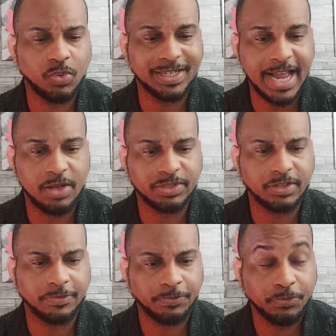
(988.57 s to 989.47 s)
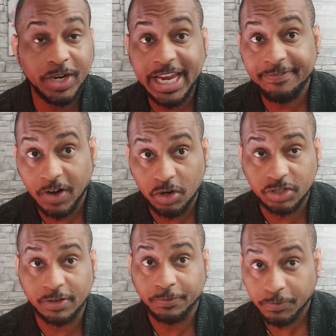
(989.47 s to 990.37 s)
to announce the free
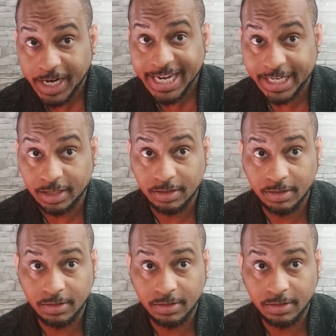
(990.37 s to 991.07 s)
version, free,